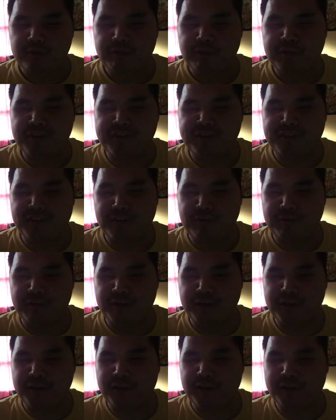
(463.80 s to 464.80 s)
what's that
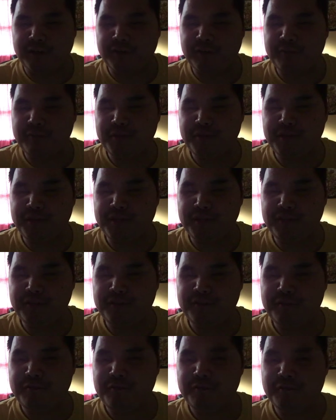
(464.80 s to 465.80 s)
one? R&B
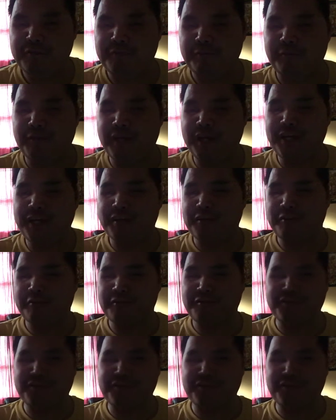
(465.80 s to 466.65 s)
radio or